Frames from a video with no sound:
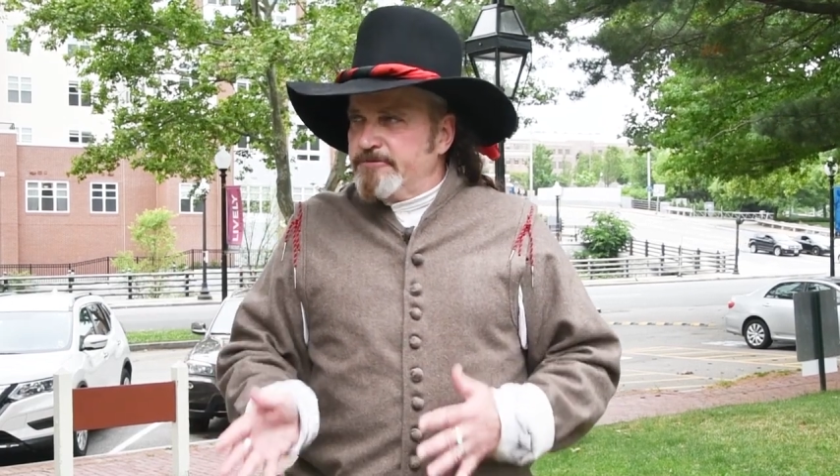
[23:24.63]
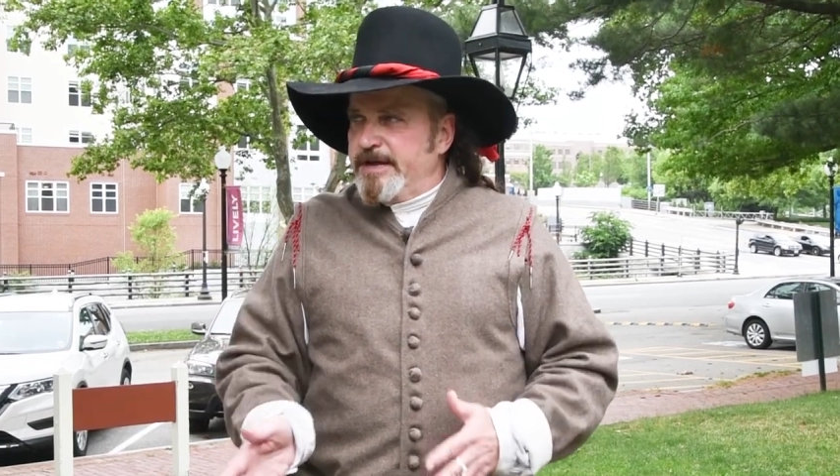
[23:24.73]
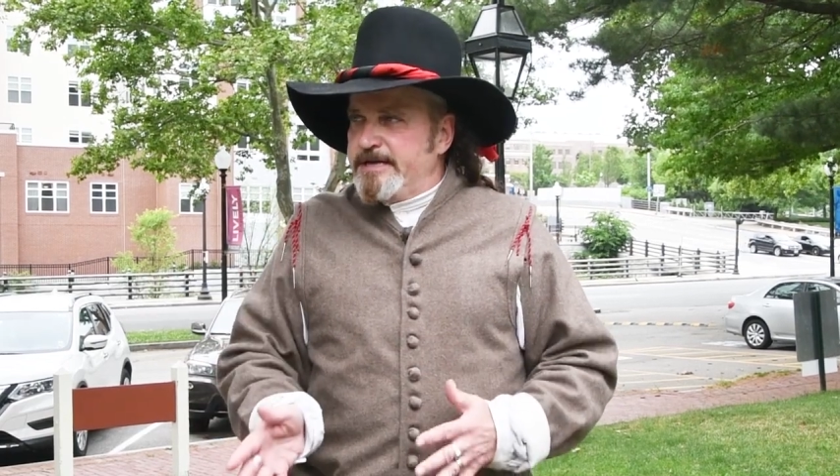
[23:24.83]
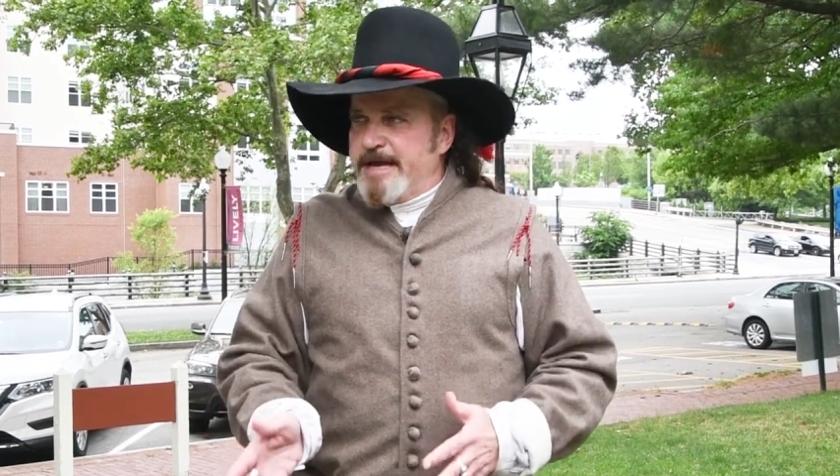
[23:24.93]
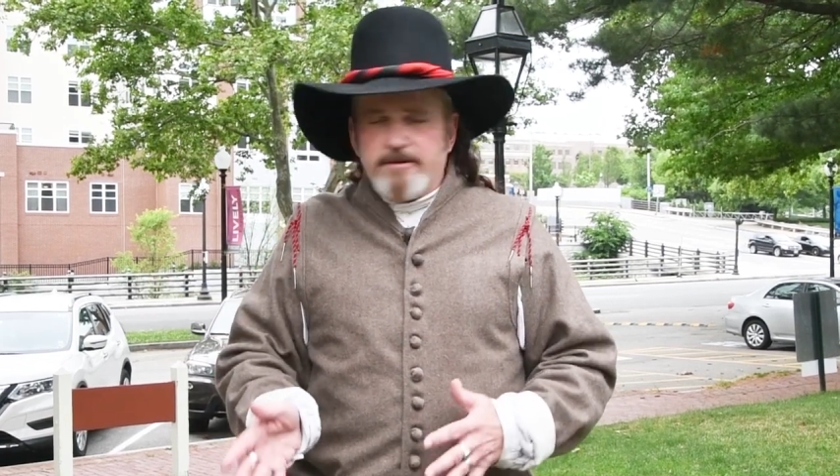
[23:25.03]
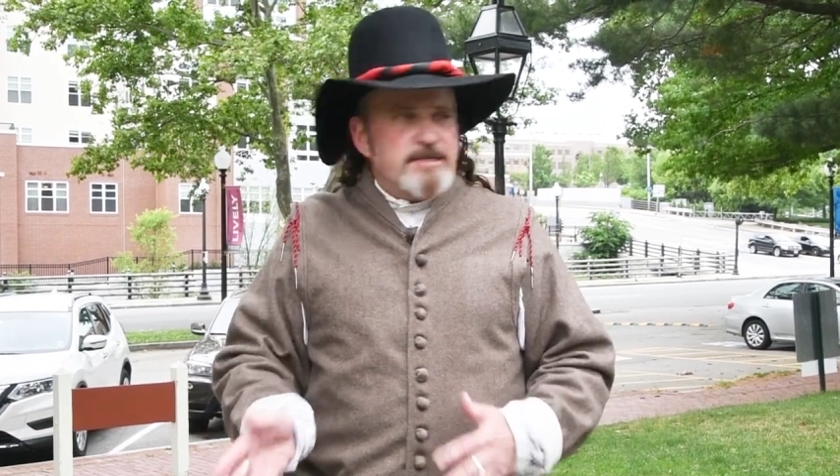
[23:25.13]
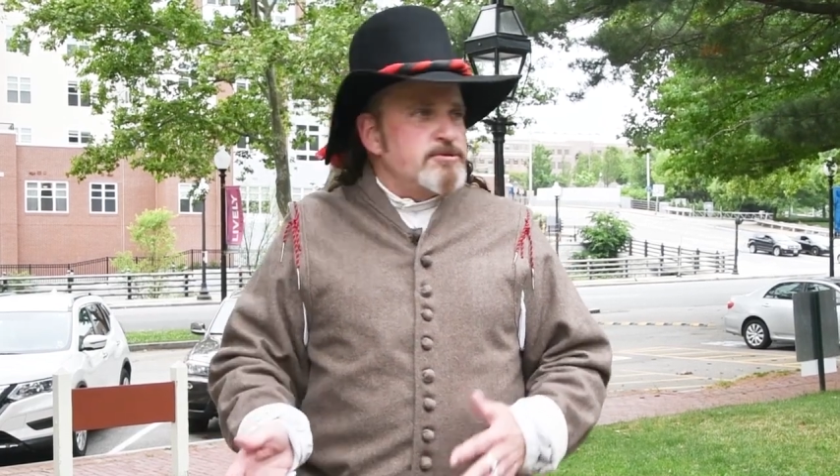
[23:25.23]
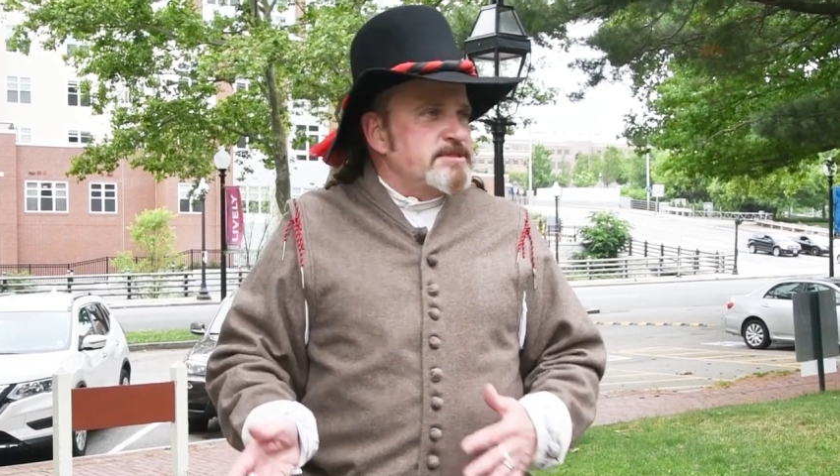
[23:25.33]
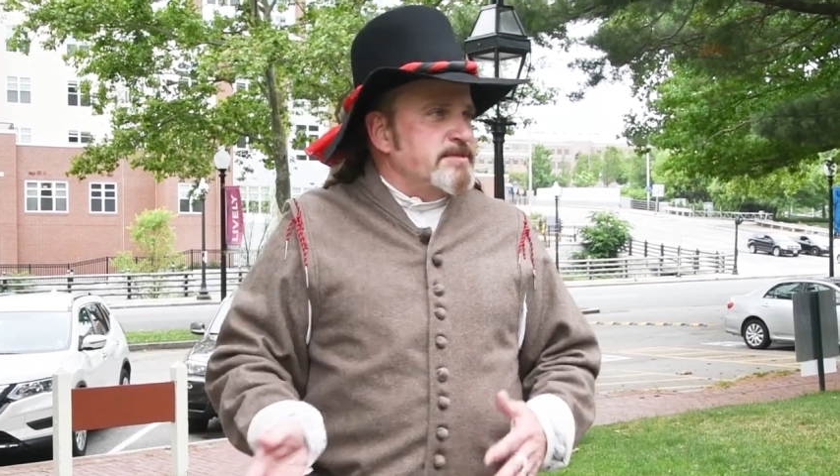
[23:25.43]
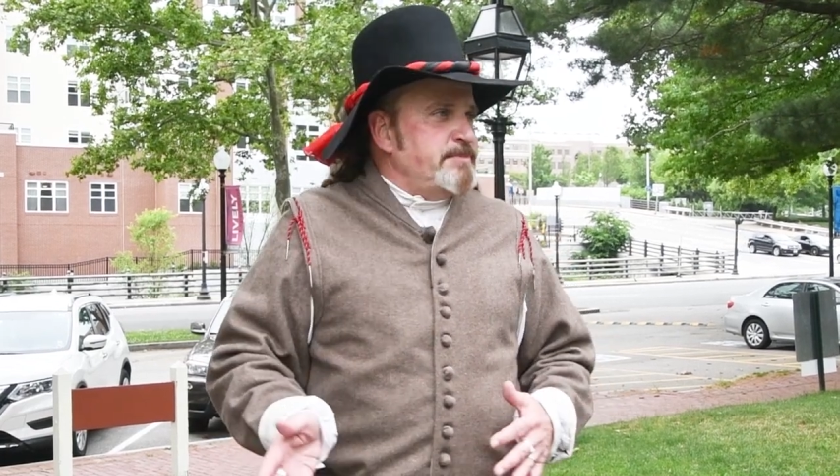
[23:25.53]
right now, this
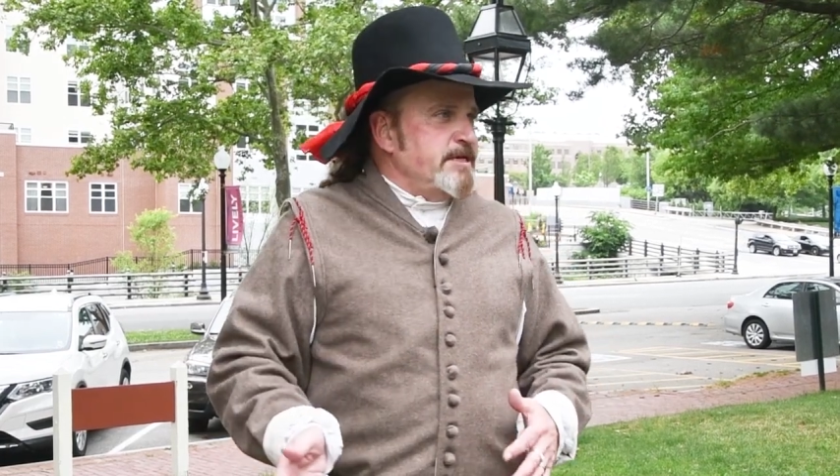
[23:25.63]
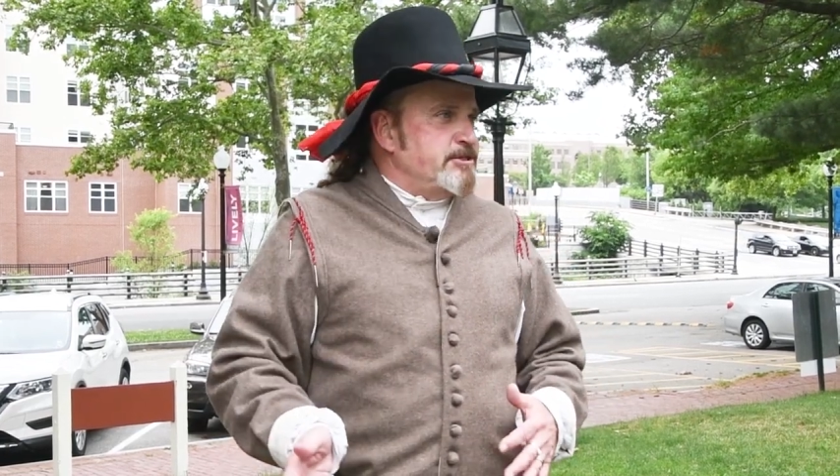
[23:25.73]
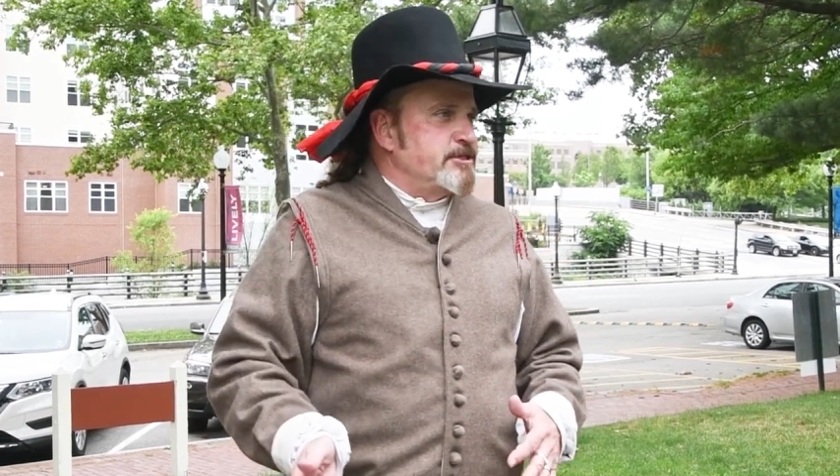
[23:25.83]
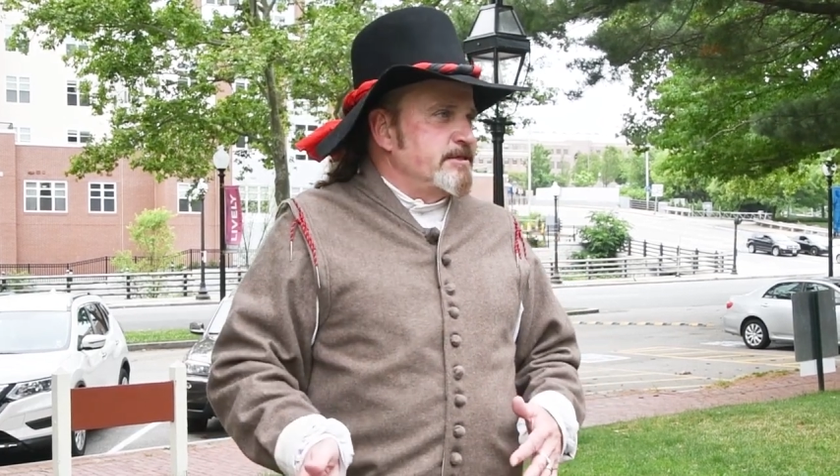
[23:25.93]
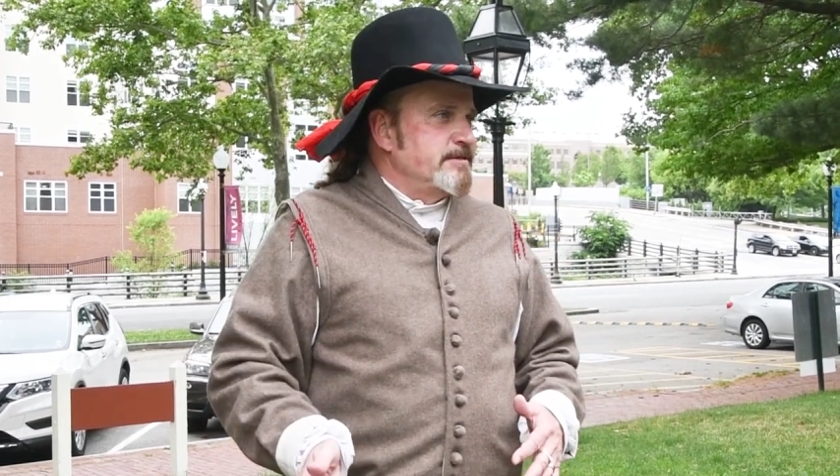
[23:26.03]
was the beach.